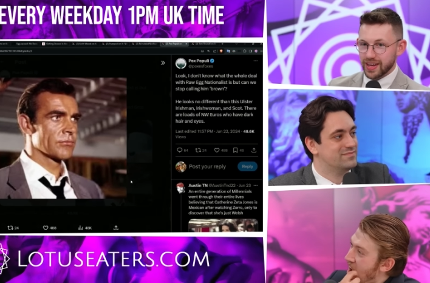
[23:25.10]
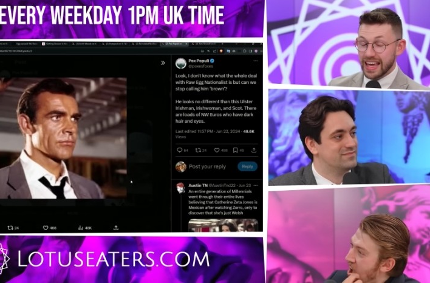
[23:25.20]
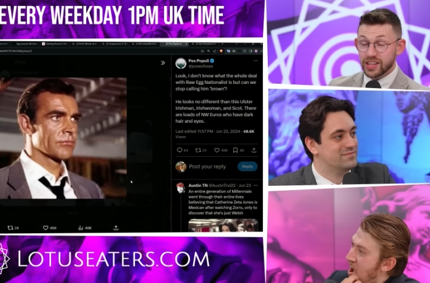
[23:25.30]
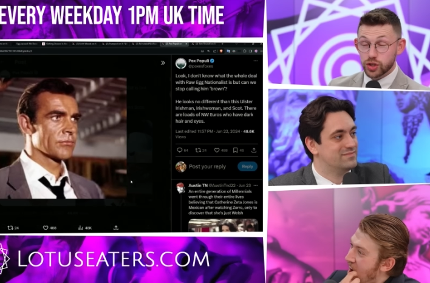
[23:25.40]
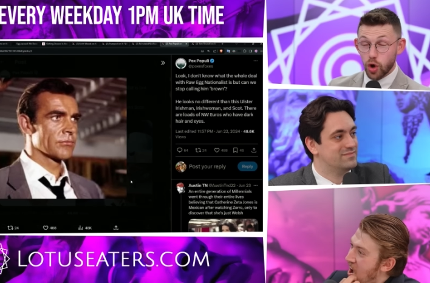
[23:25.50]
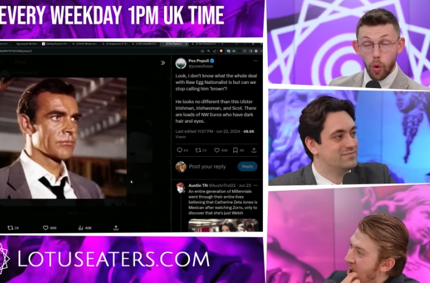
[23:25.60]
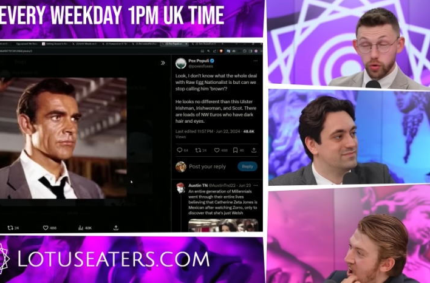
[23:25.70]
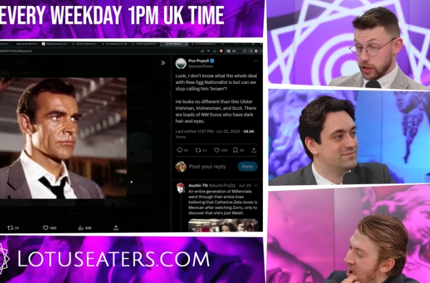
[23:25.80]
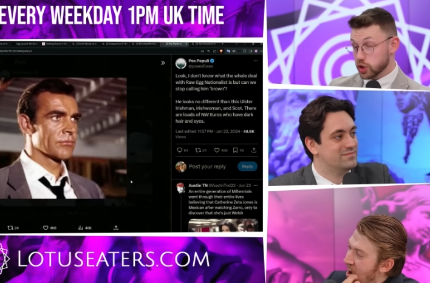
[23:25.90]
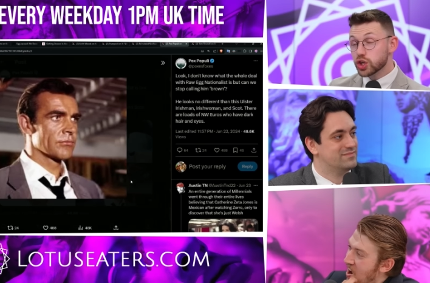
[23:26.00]
Speaker 1: is
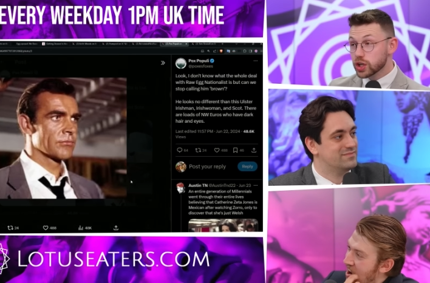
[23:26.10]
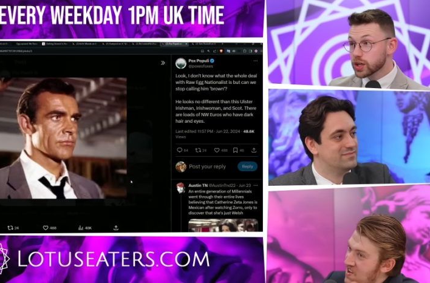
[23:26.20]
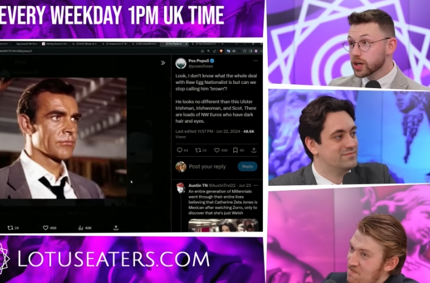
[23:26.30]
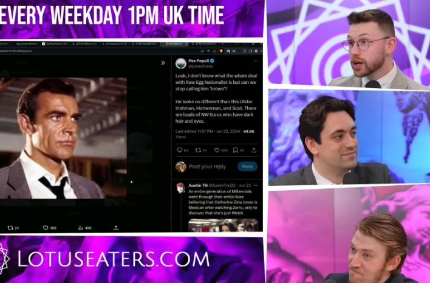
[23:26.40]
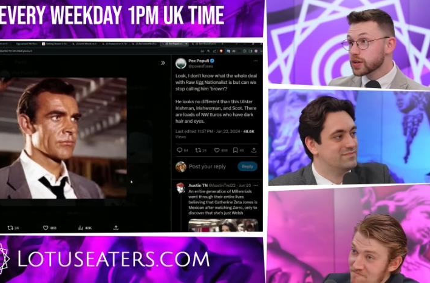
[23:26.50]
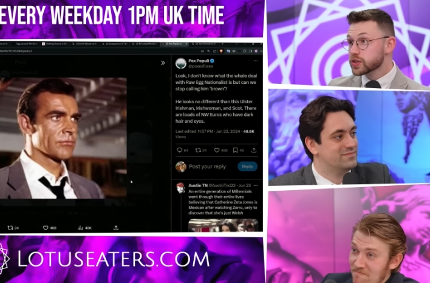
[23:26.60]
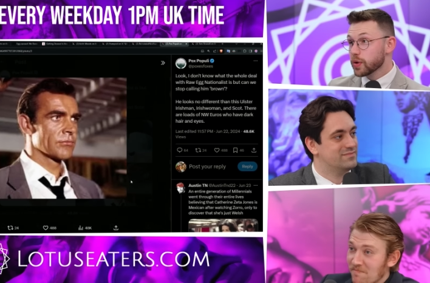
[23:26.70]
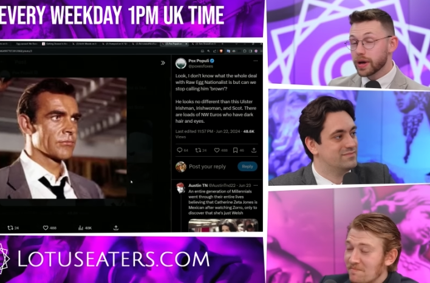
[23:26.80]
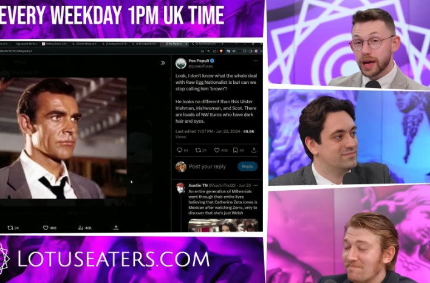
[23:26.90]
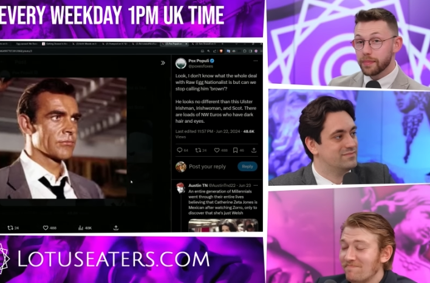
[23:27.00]
Cornish. Mm-hmm.
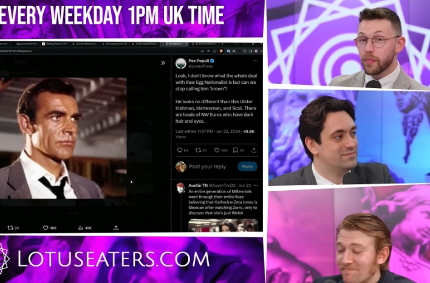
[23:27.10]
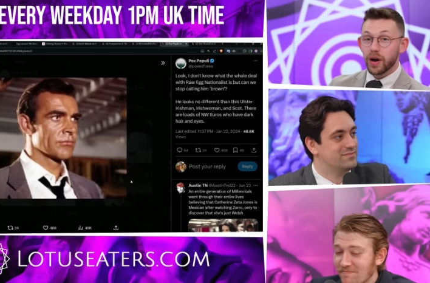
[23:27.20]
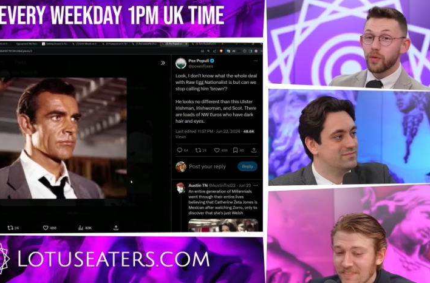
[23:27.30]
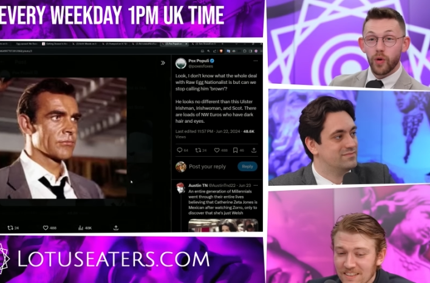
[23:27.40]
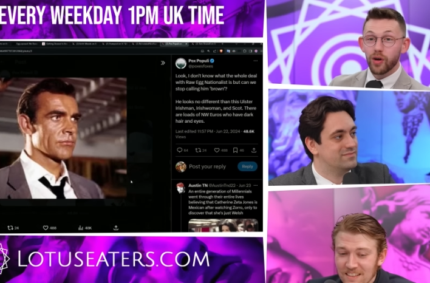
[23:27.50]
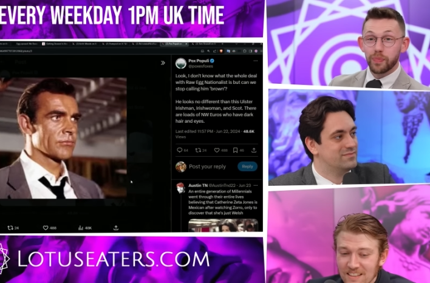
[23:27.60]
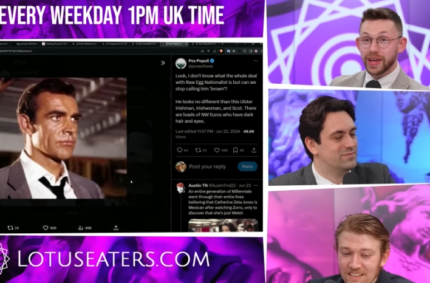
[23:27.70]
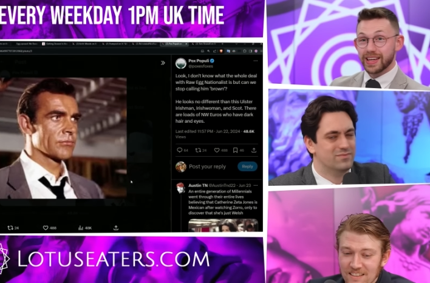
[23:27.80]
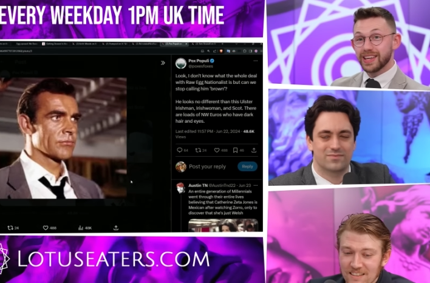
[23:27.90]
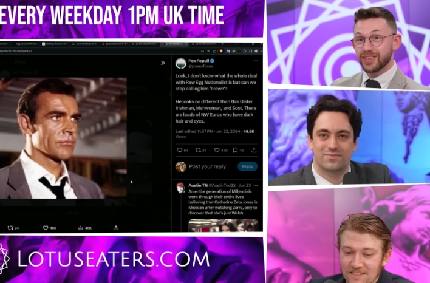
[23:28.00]
So it, it might well
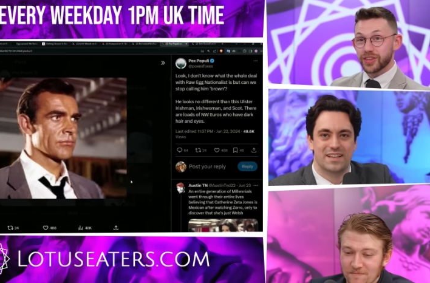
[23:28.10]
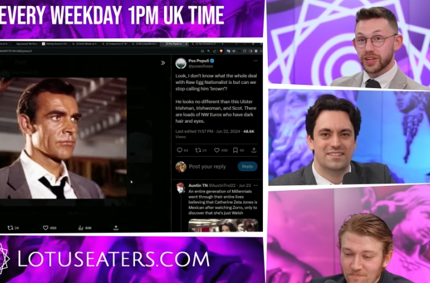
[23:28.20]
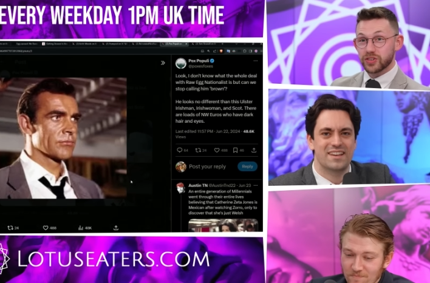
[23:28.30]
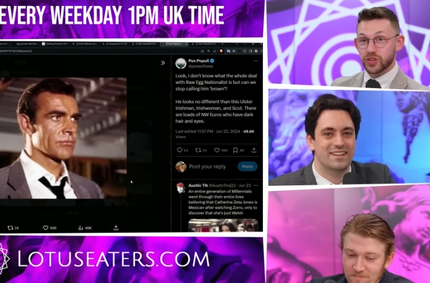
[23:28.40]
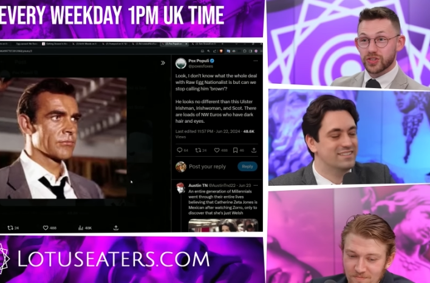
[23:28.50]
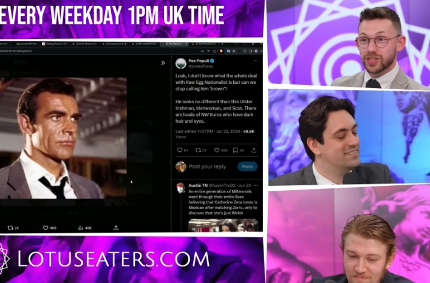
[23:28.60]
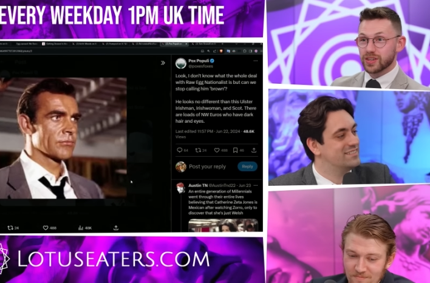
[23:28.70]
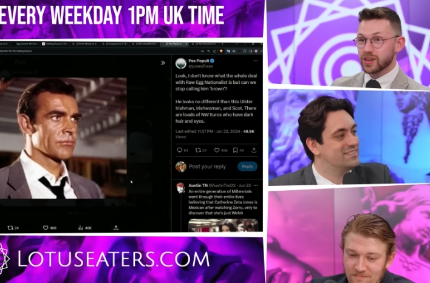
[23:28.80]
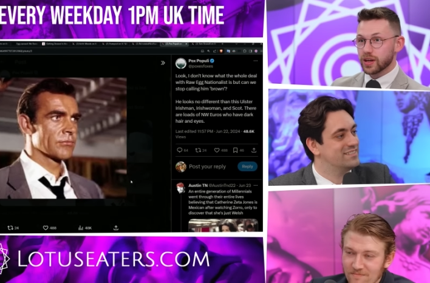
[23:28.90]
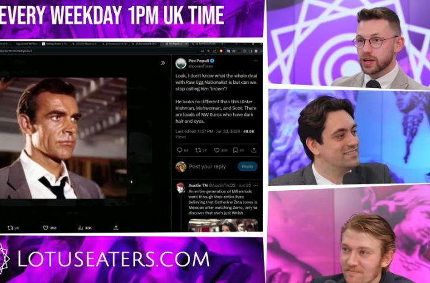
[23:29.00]
be that That's he's it.
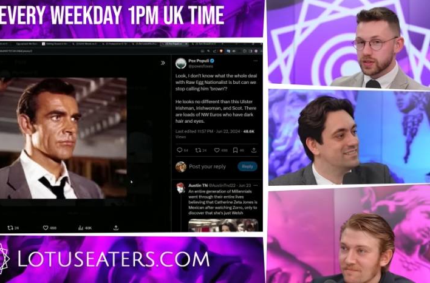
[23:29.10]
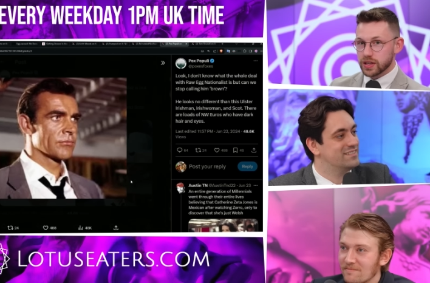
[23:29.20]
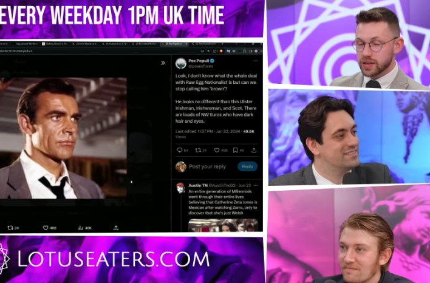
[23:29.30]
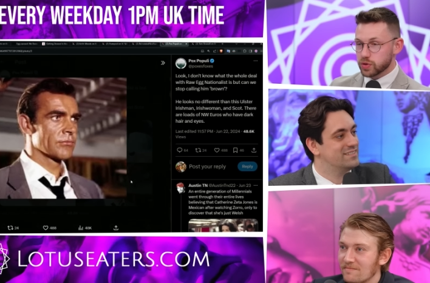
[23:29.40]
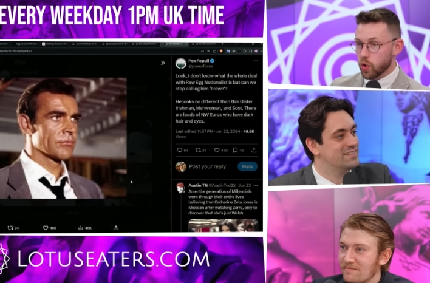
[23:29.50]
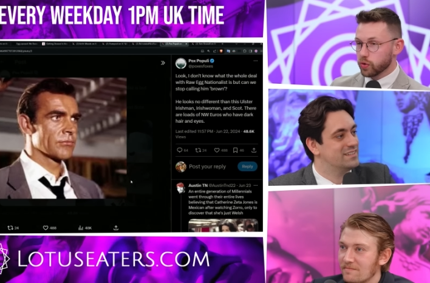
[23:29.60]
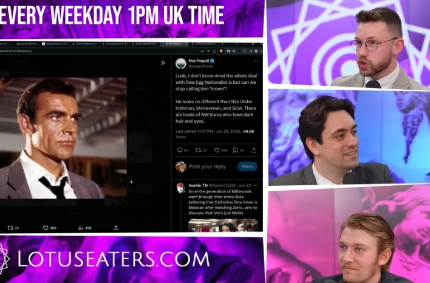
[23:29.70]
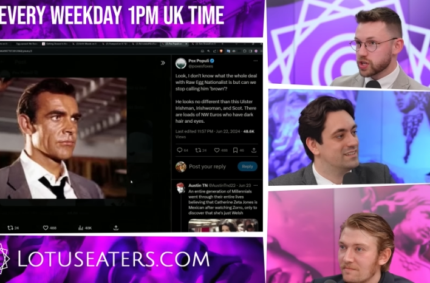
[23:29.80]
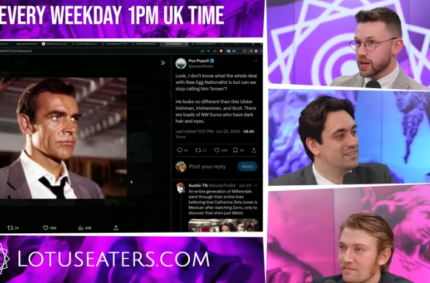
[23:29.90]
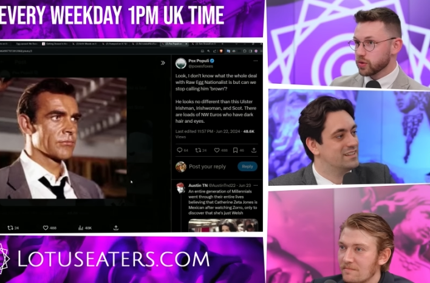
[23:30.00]
just. His, his name's
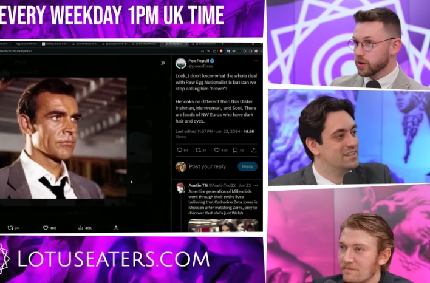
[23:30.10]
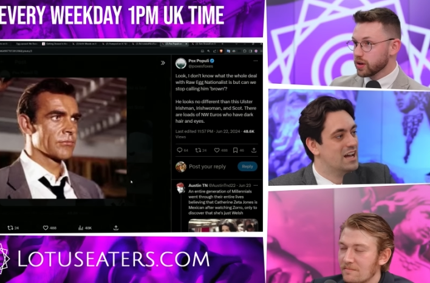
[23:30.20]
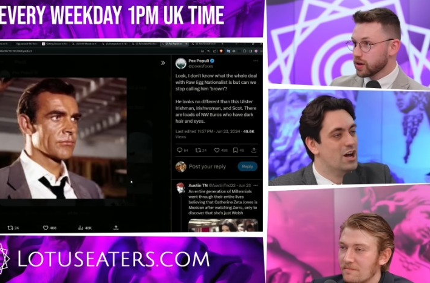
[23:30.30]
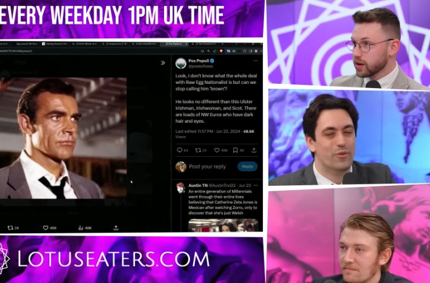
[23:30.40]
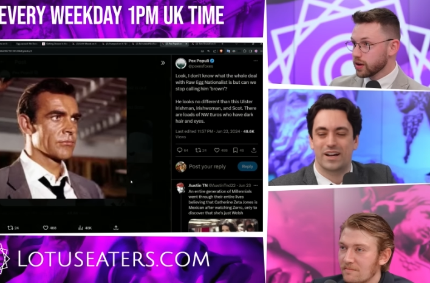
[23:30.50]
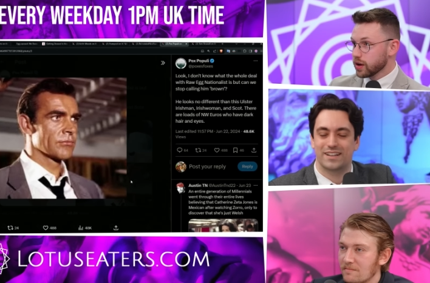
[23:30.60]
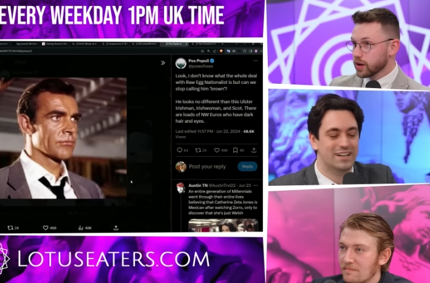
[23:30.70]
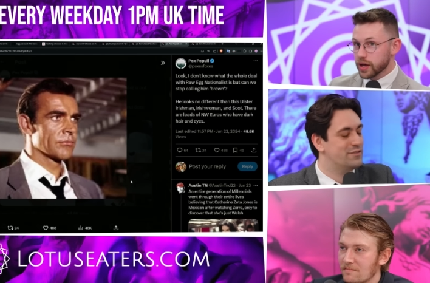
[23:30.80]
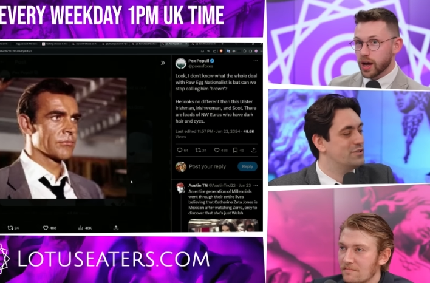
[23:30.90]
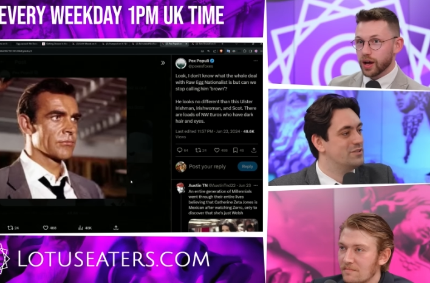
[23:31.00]
Cornish-Dale. Oh, right.
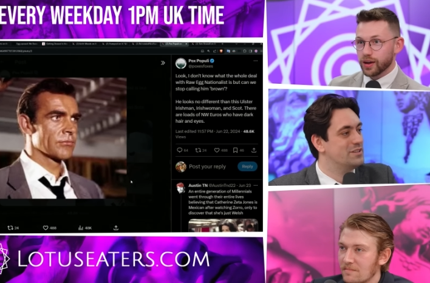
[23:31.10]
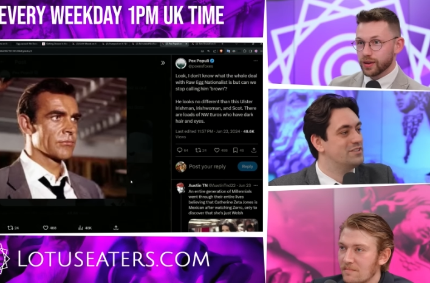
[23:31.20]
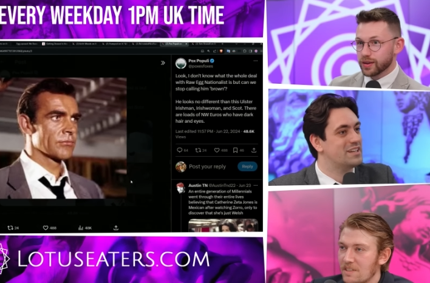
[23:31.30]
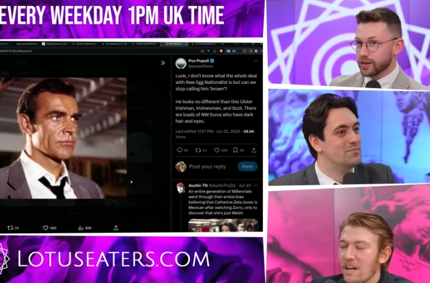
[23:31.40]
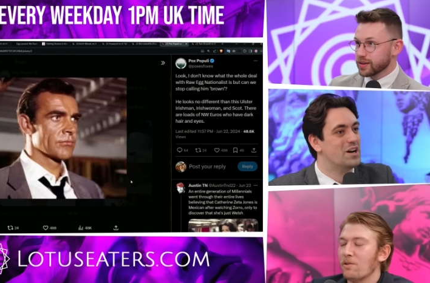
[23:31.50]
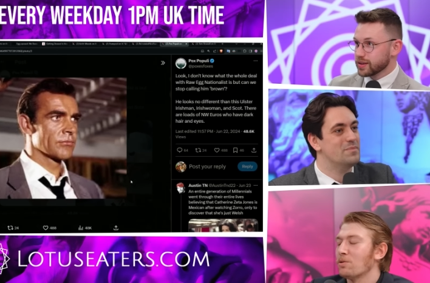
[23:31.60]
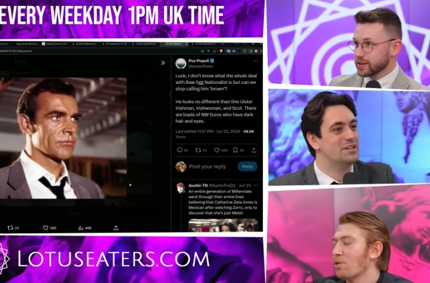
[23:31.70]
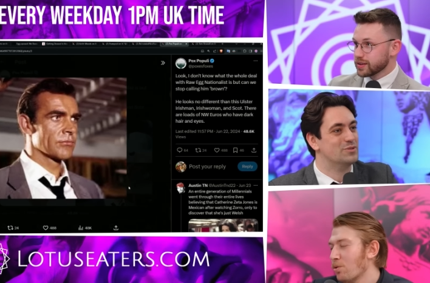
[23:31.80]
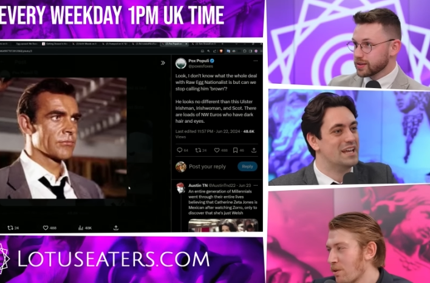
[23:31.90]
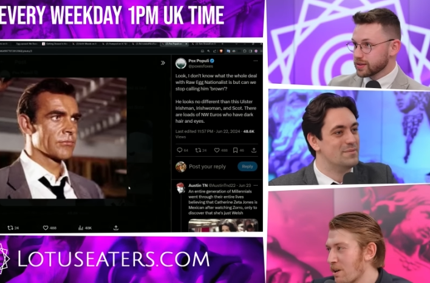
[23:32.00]
Speaker 2: I yeah. thought you, you said Dale my
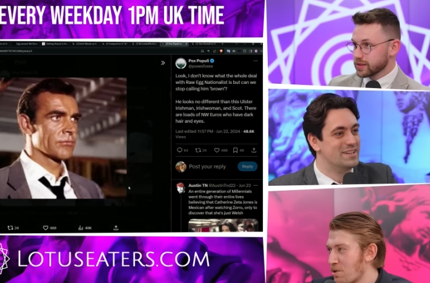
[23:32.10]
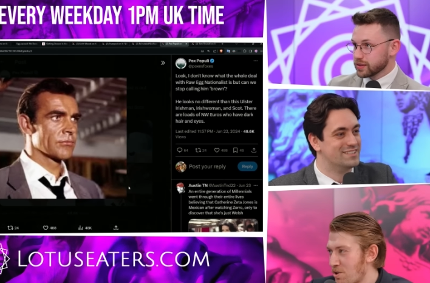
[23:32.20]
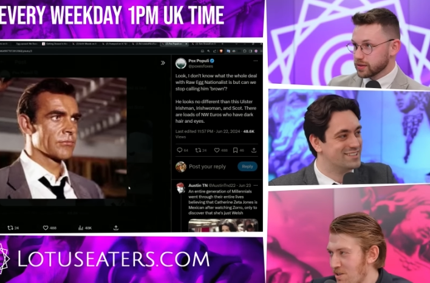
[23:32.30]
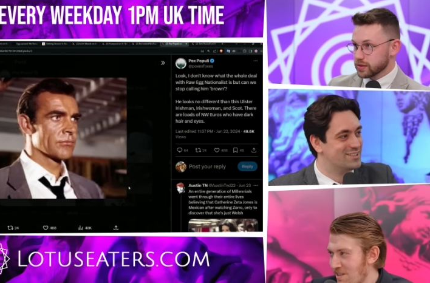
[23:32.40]
middle Cornish. name is